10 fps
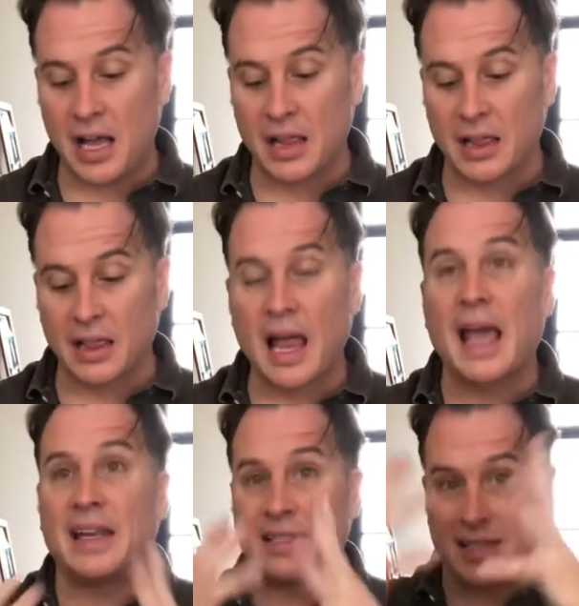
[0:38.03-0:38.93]

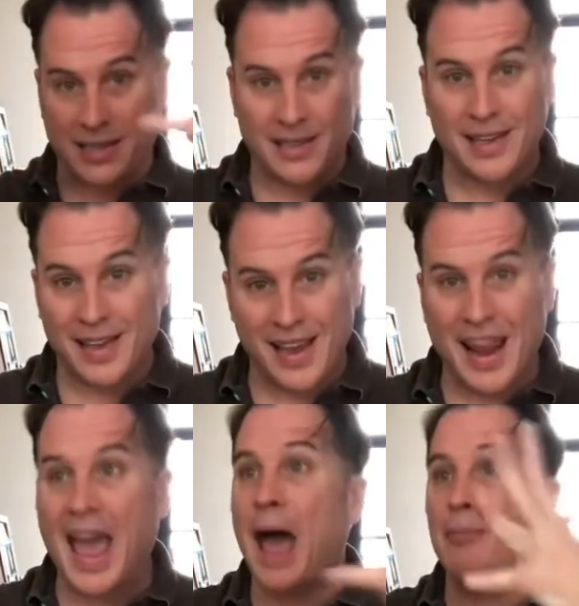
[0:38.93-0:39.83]
light
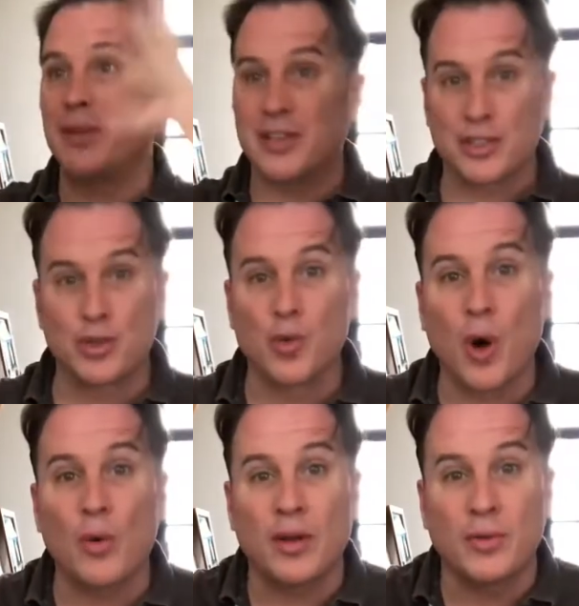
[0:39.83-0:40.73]
and happiness
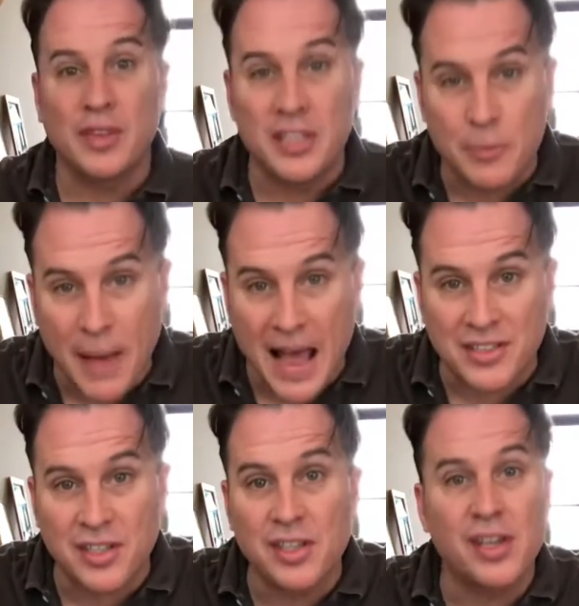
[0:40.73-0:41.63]
growing with each
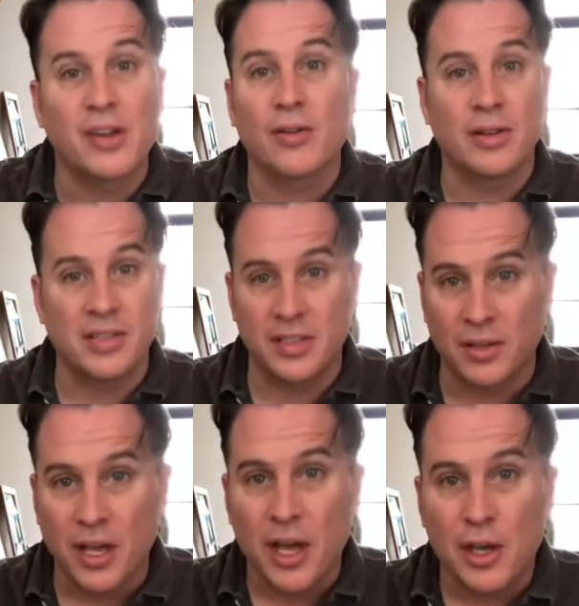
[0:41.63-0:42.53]
passing year
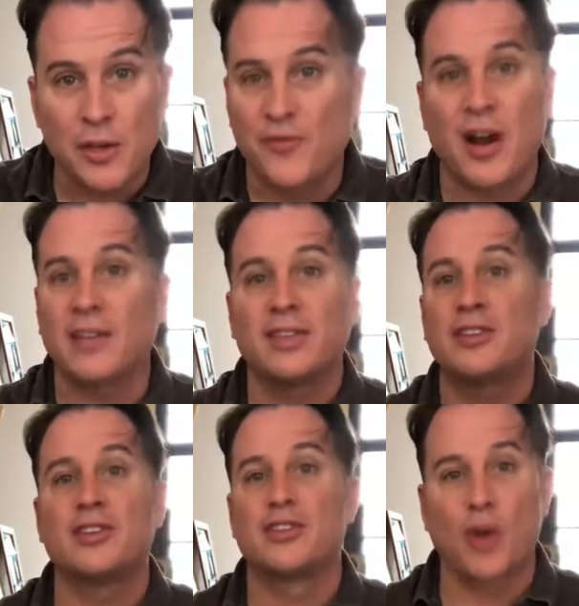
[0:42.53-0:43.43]
until you finally
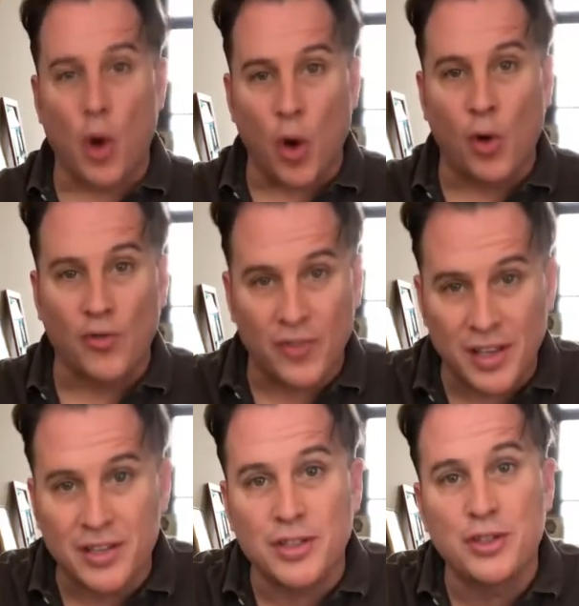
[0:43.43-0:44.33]
dissolve
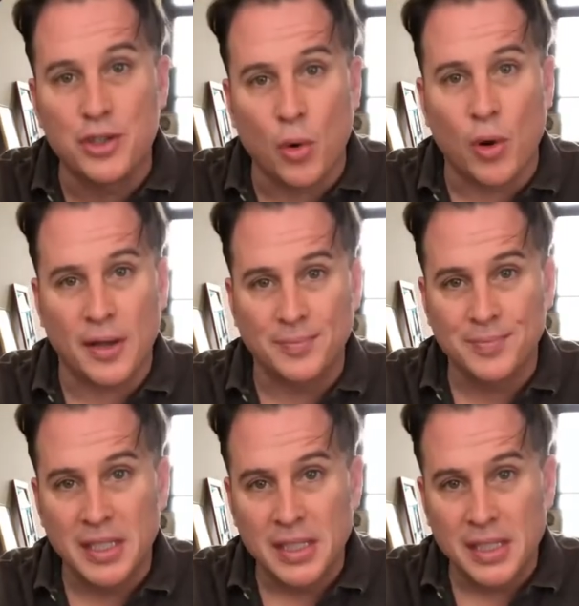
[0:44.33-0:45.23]
into joy?
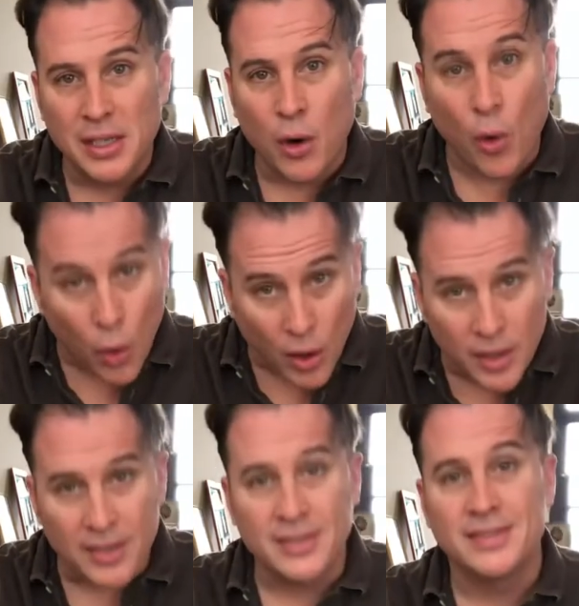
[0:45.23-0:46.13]

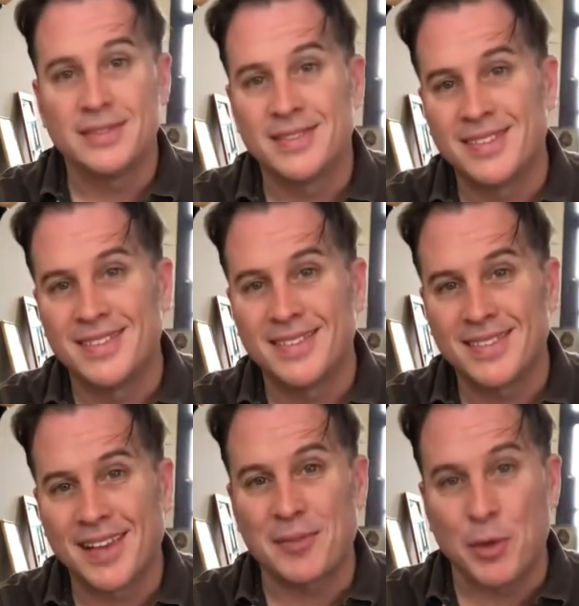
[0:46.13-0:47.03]
Or,
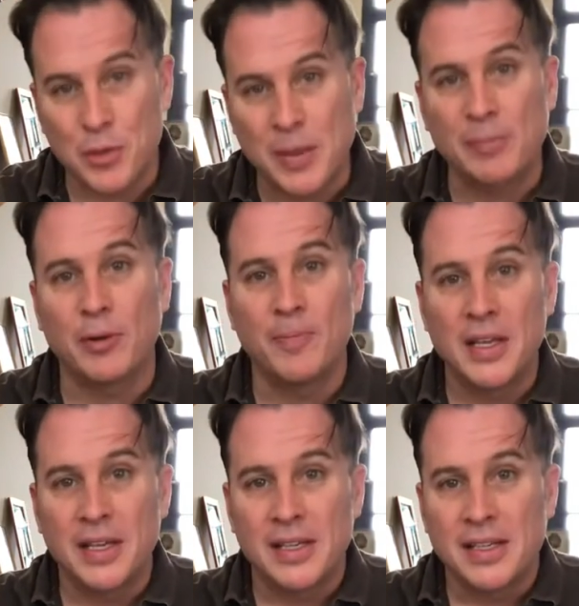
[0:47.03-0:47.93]
like most
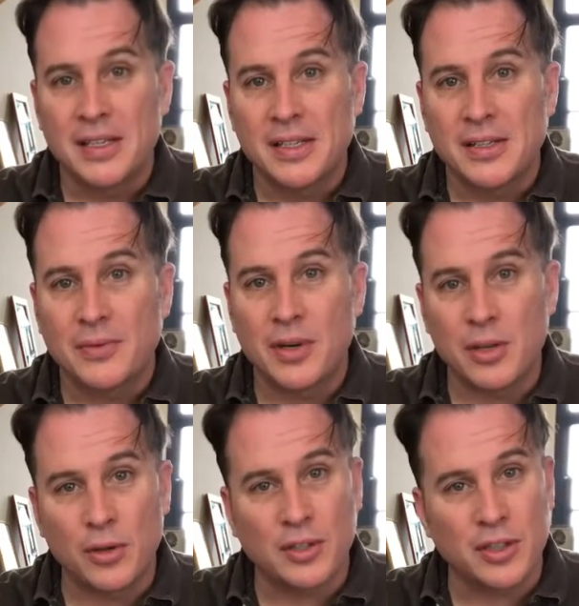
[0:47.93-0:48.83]
people,
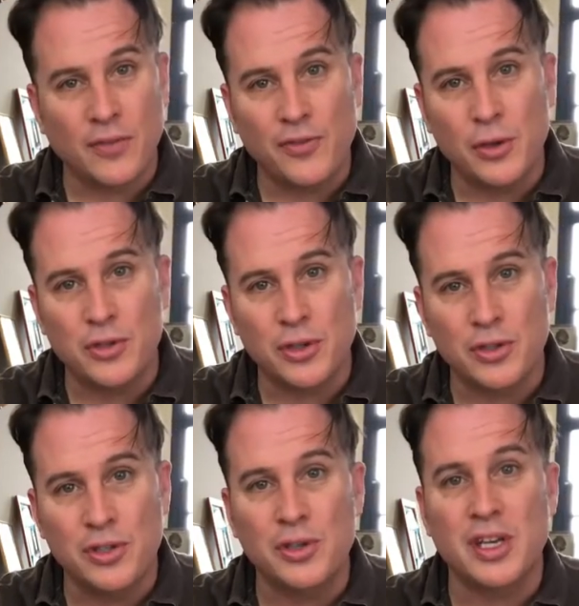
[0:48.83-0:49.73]
when you look to the
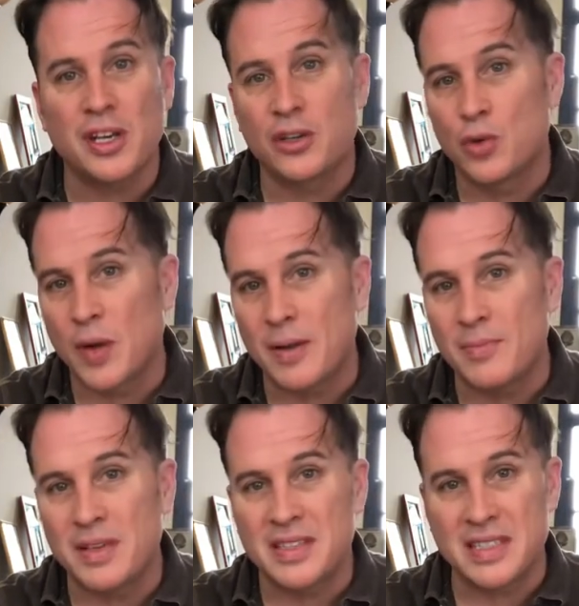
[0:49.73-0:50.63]
future, do you get a
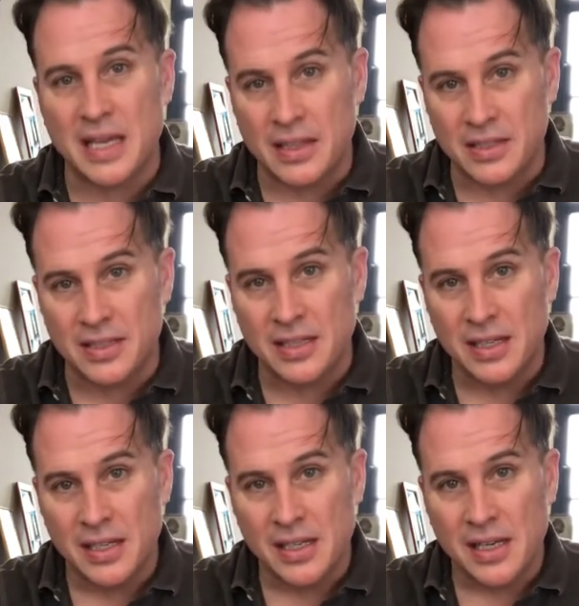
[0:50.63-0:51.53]
grim sense
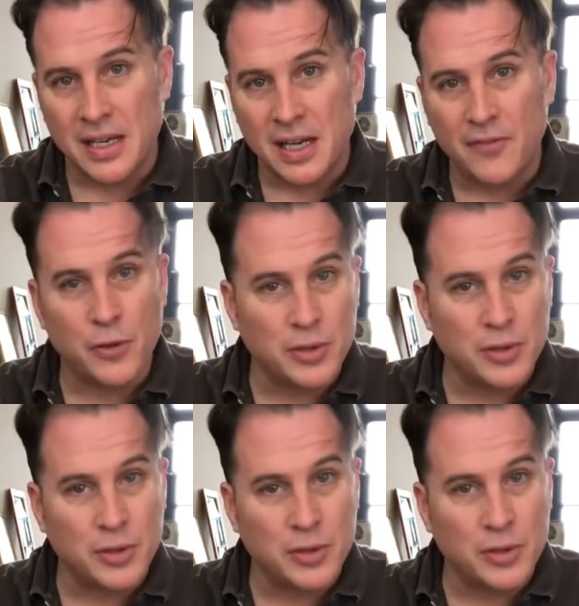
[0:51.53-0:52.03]
of